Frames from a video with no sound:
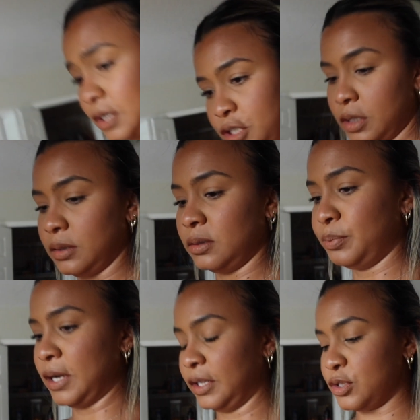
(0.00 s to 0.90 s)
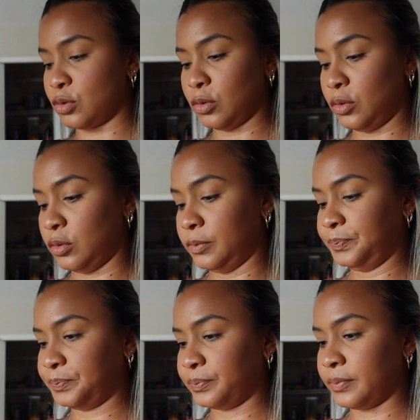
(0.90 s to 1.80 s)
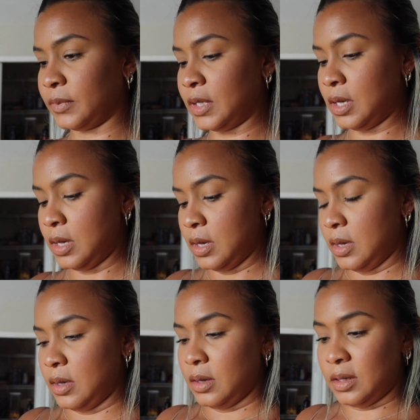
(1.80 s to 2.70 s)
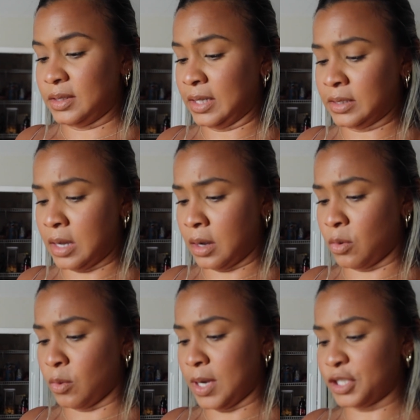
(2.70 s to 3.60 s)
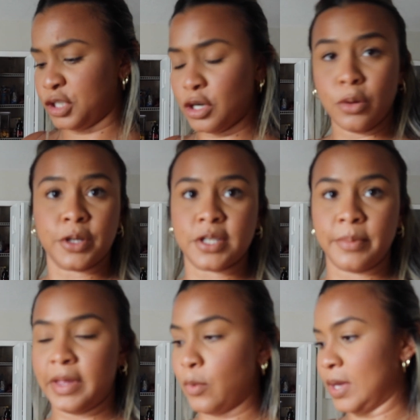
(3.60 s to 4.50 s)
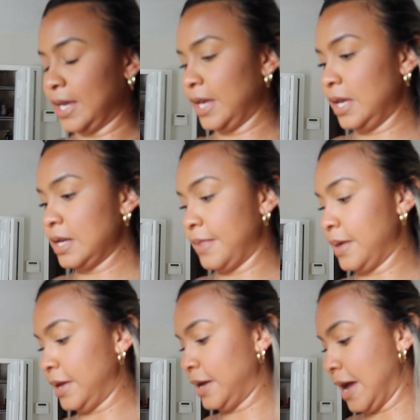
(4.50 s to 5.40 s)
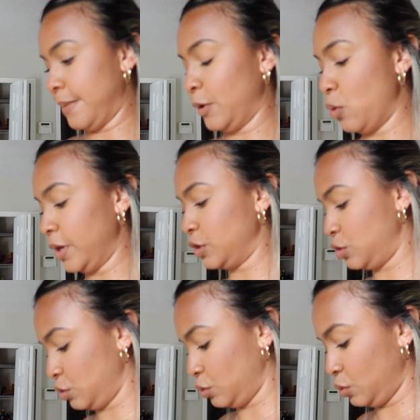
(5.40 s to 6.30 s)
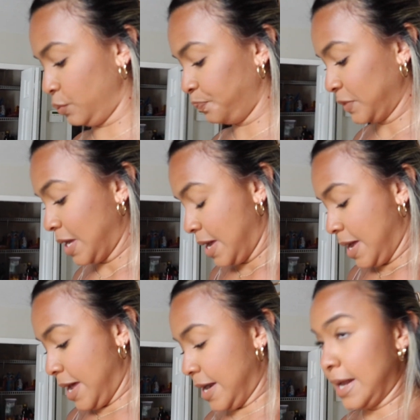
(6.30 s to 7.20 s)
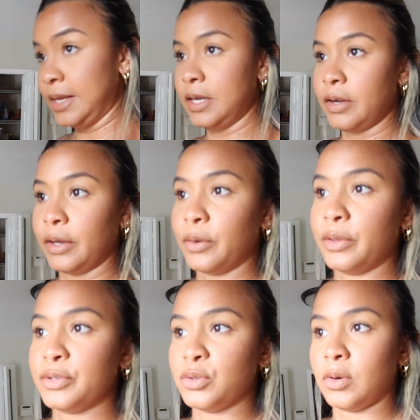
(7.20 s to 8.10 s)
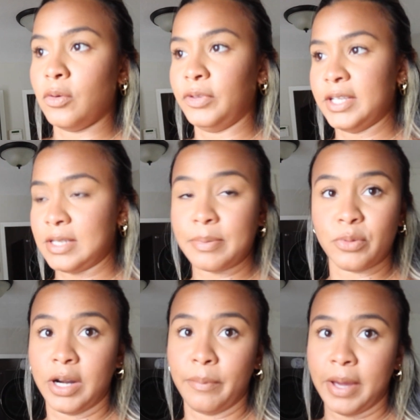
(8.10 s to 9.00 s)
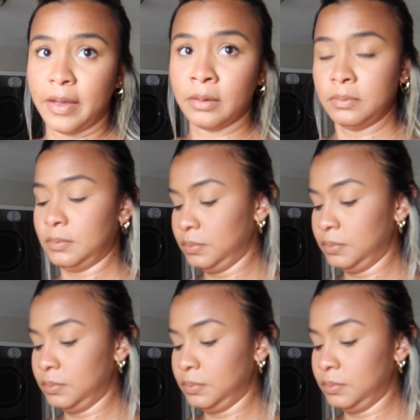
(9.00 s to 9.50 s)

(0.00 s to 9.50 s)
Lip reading: gonna chill, probably scroll on TikTok or watch a show or something while I eat, and then I'm going to head out of here and go to the store. Hopefully it stops raining by then.